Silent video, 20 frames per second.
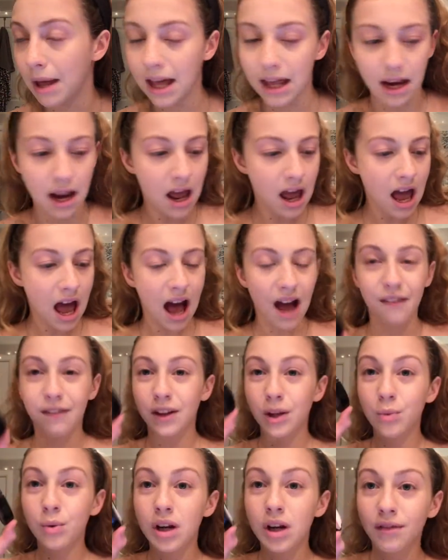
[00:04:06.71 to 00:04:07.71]
And I
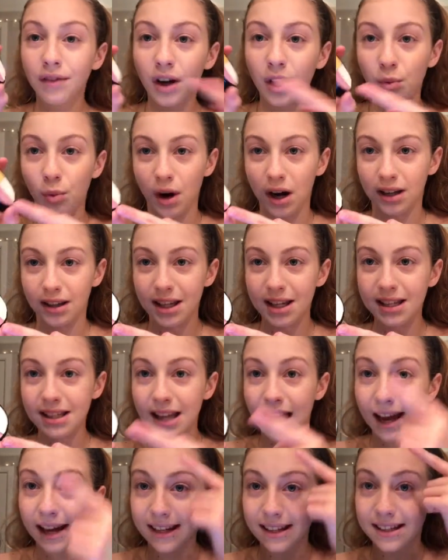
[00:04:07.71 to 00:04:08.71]
feel like whenever I wear this,
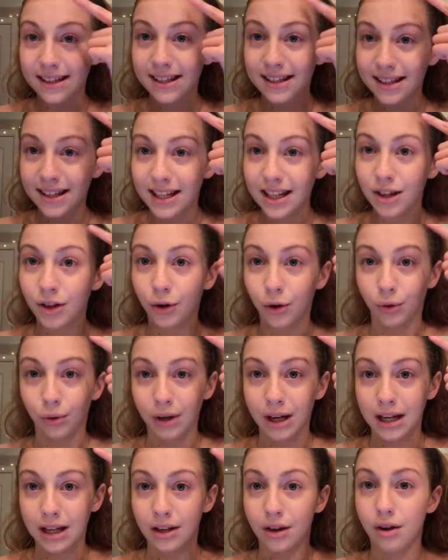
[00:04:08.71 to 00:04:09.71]
I can see the
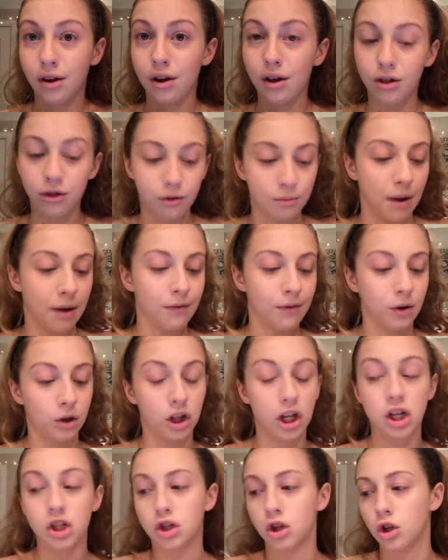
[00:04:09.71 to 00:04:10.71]
green through my
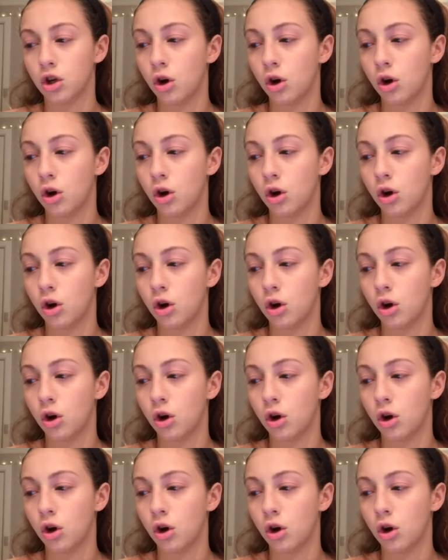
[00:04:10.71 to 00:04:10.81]
foundation,